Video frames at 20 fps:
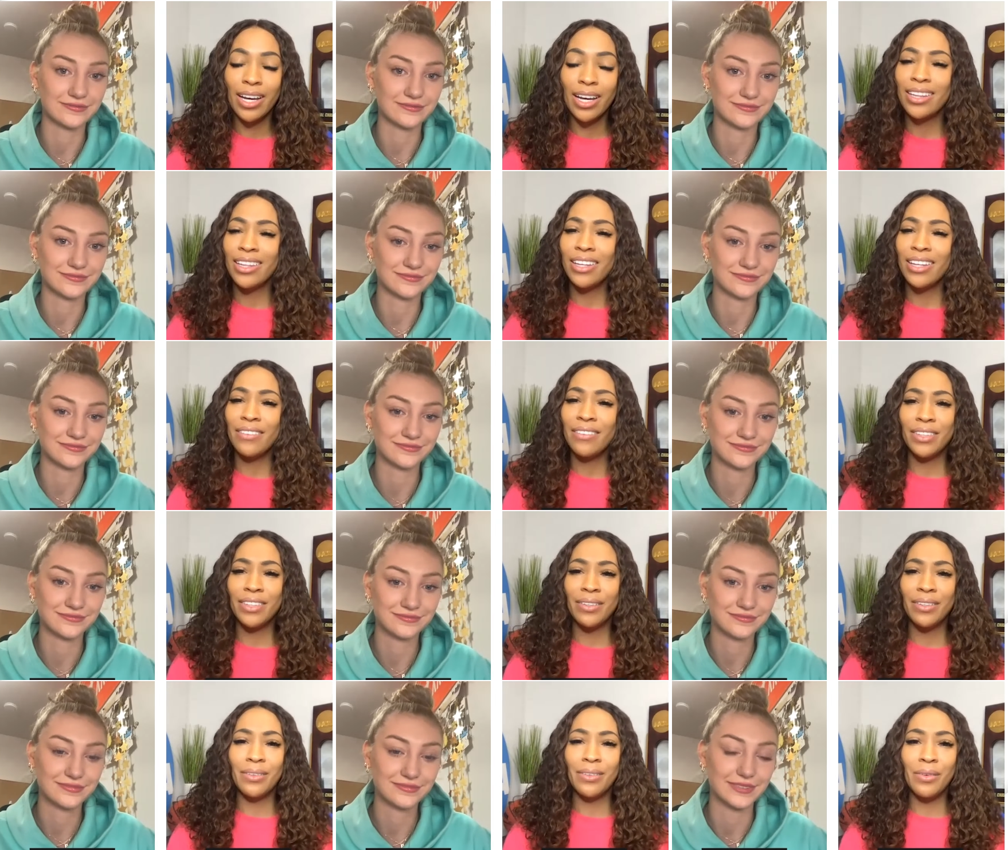Speaker 1: I love
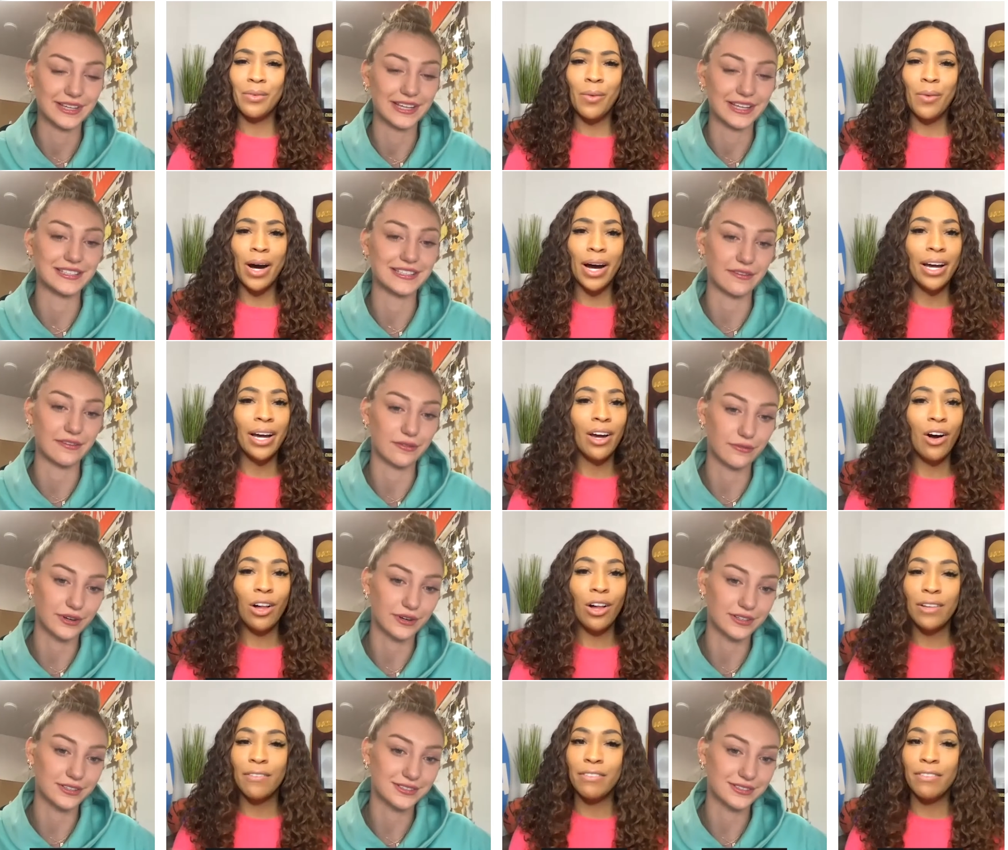it.
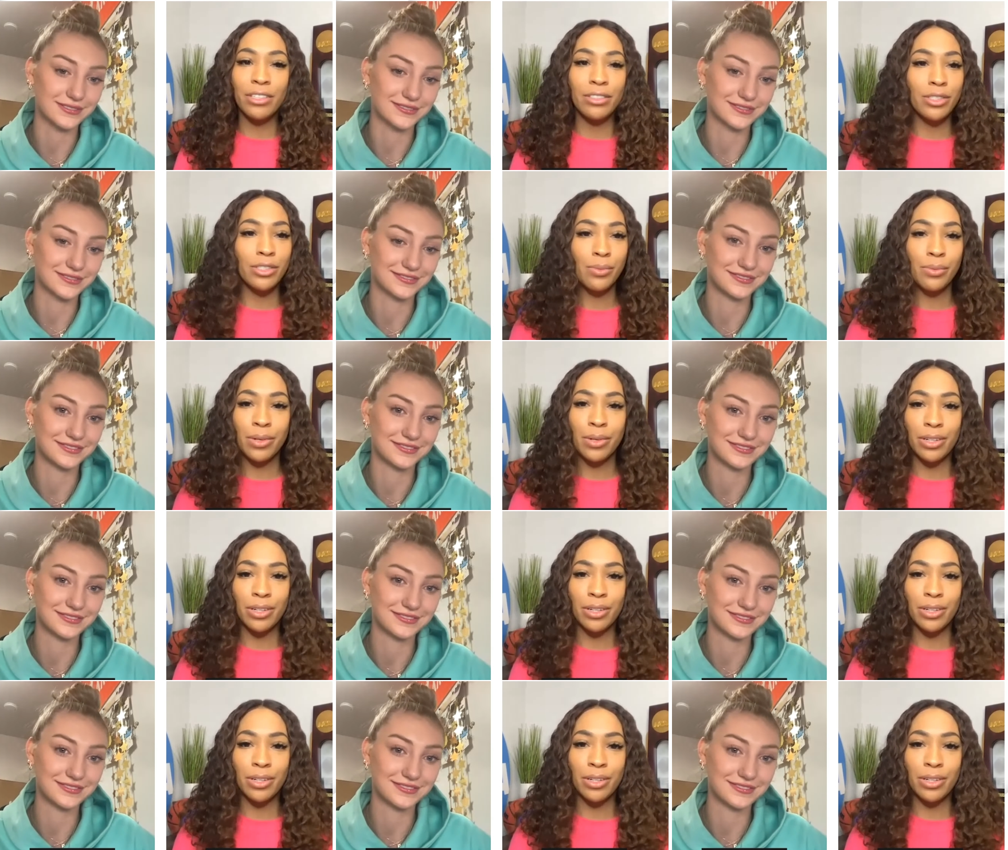Why all of those?